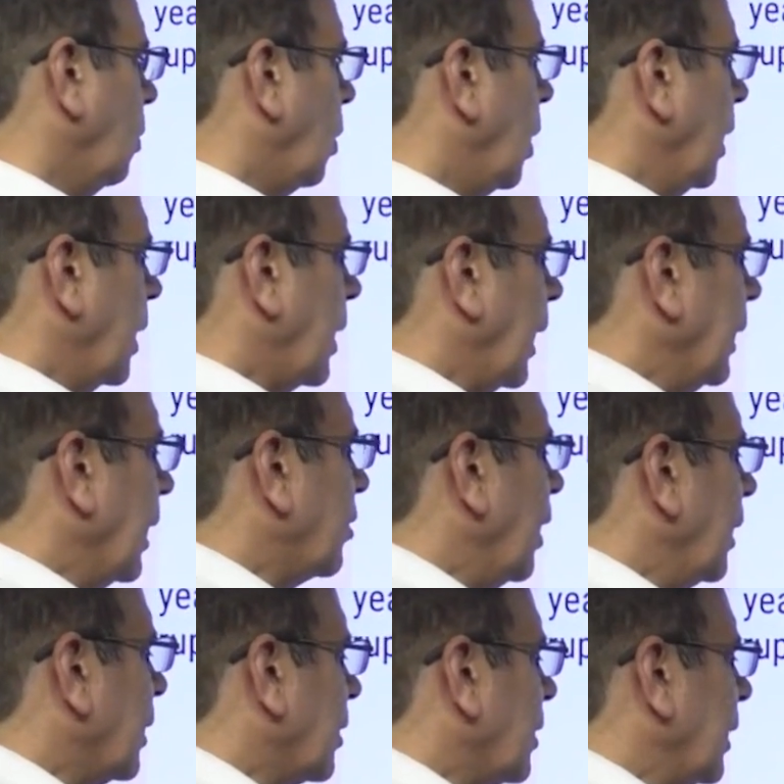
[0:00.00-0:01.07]
What can I
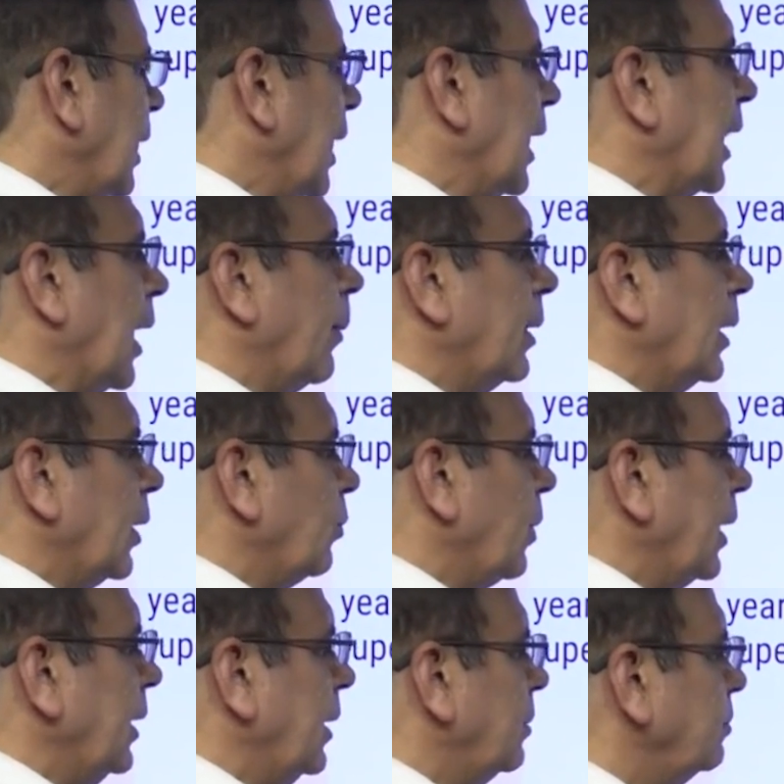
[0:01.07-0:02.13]
say? This is
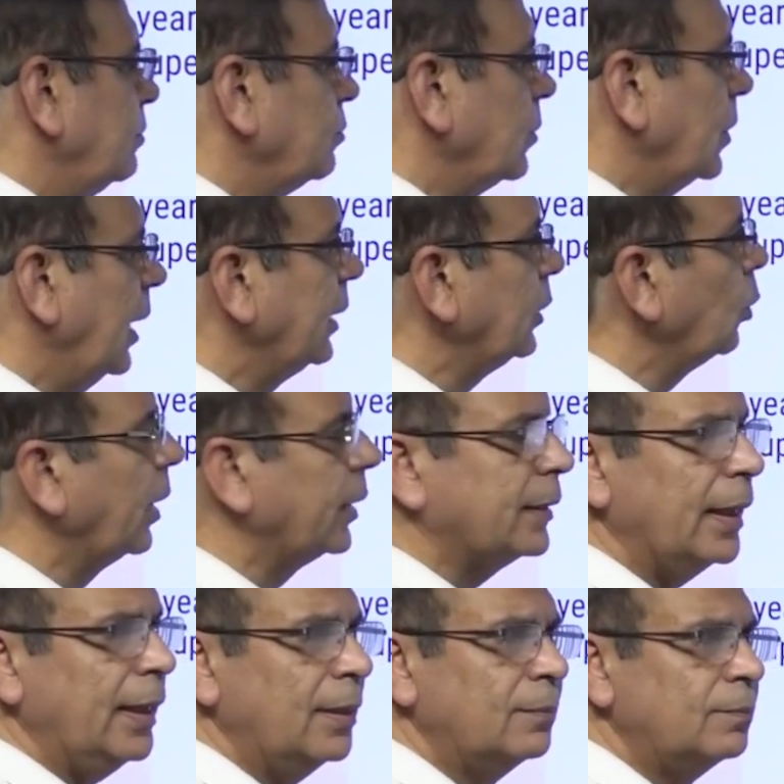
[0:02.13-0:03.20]
1100 into
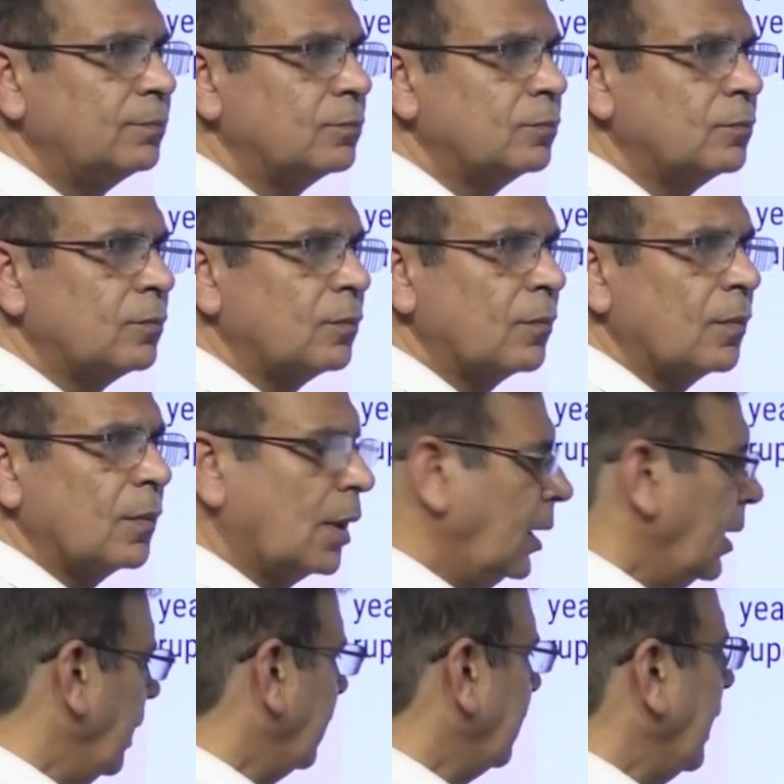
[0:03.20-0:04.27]
80,
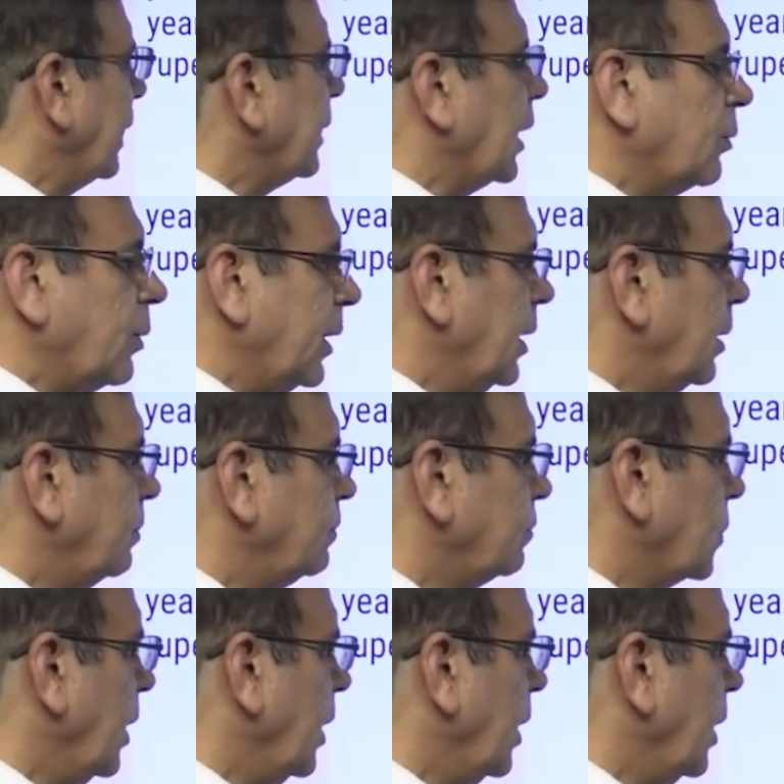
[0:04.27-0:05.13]
8800.